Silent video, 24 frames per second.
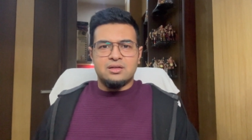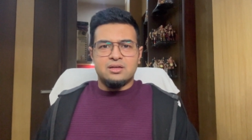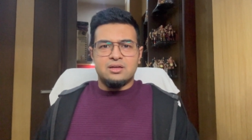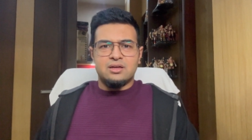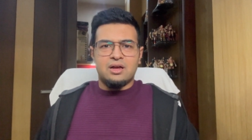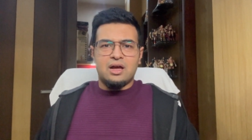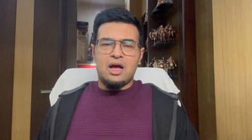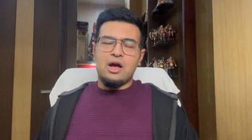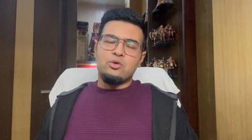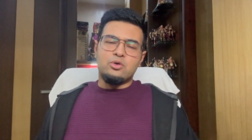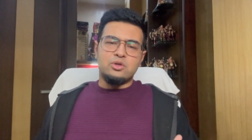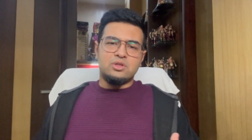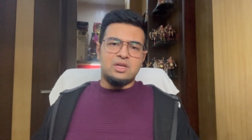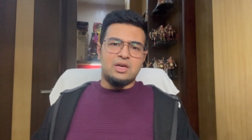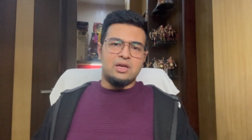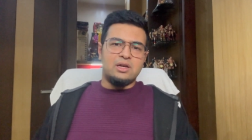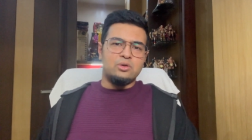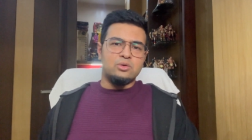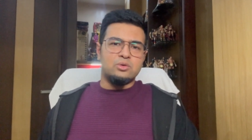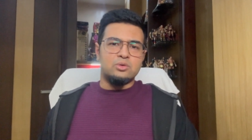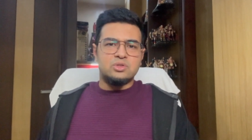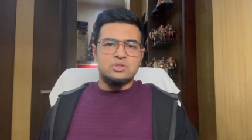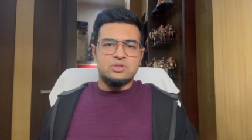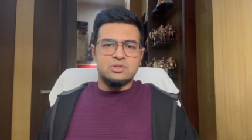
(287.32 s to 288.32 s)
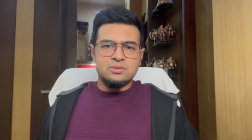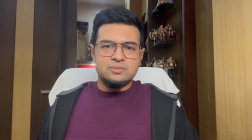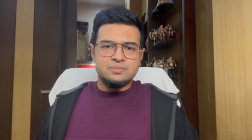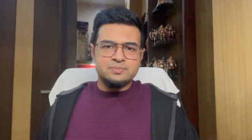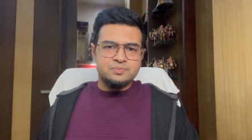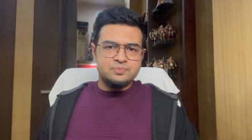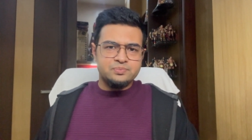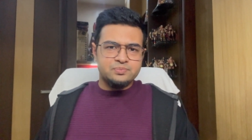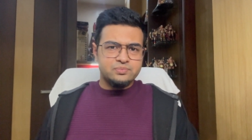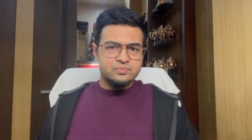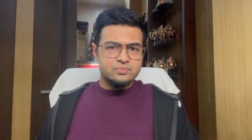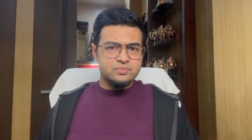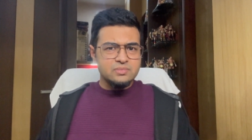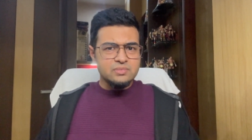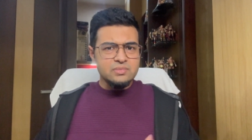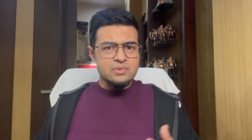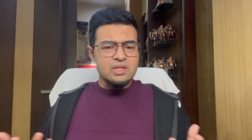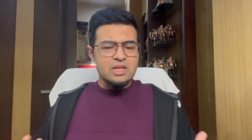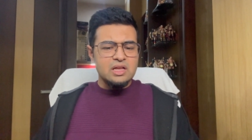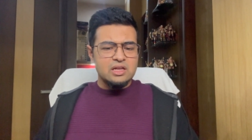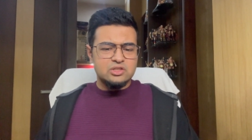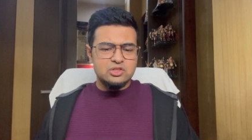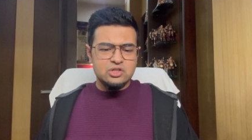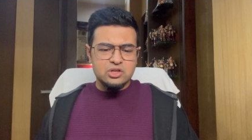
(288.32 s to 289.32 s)
how could they lose?
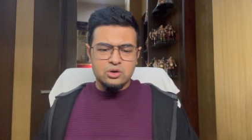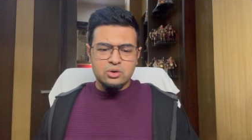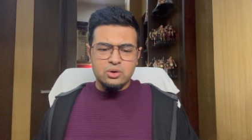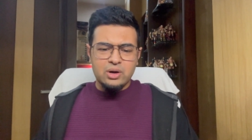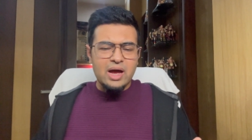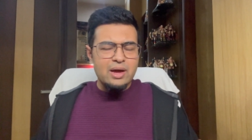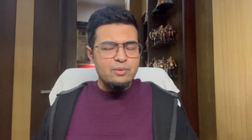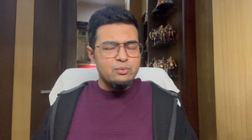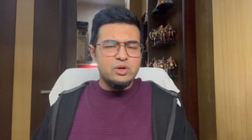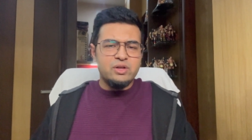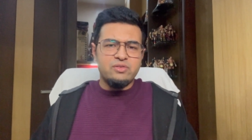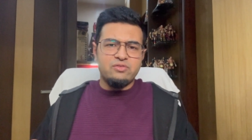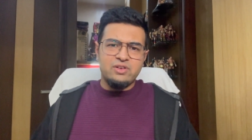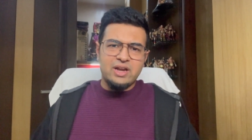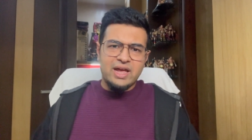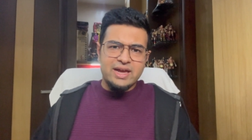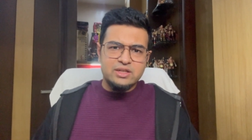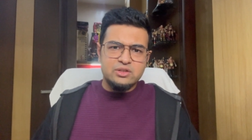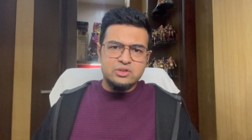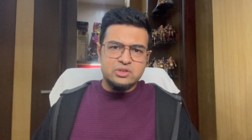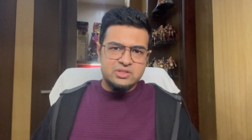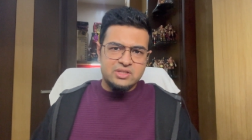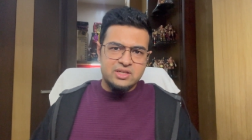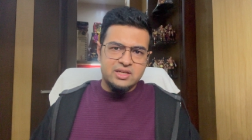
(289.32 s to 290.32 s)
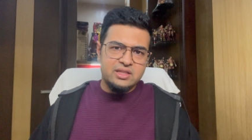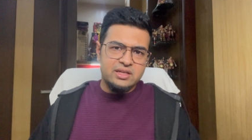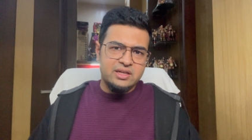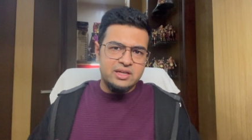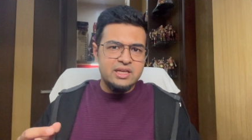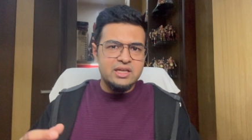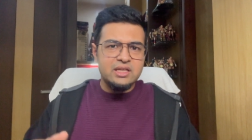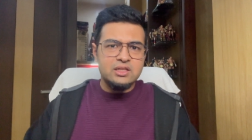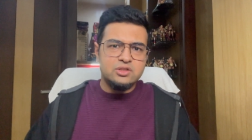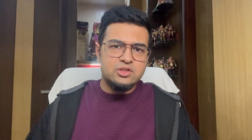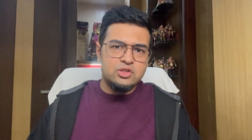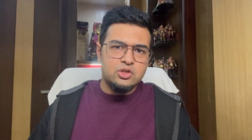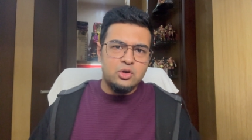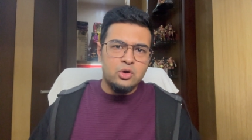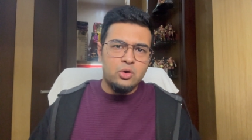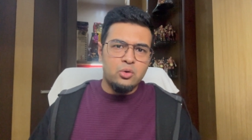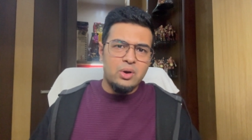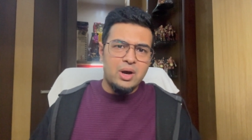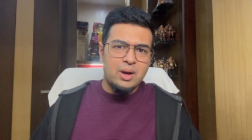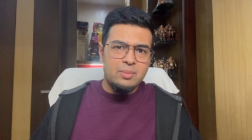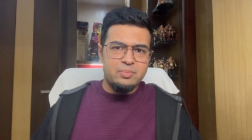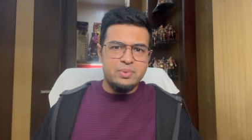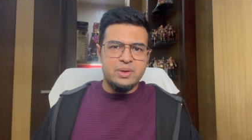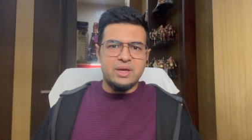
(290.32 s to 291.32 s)
So I would have liked to see the heels go
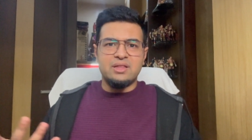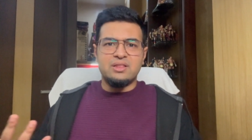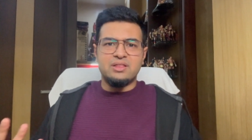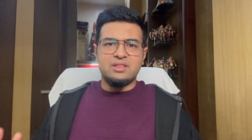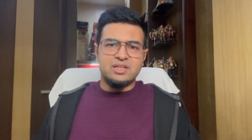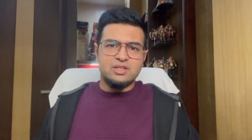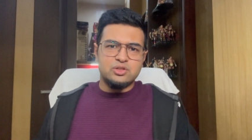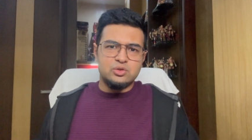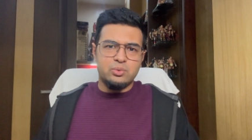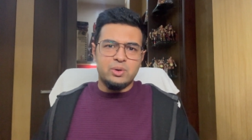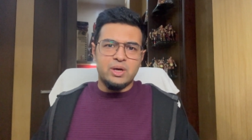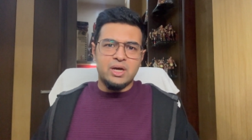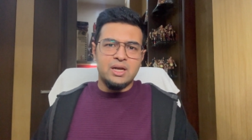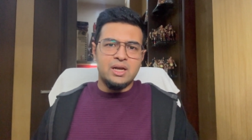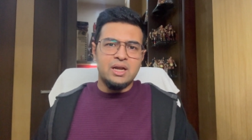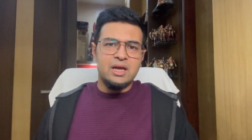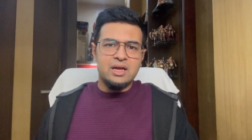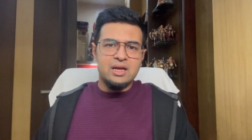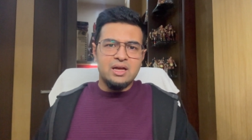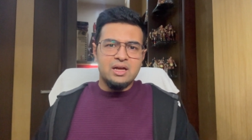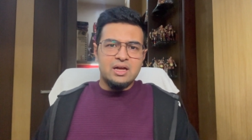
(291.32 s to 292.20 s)
up in this one.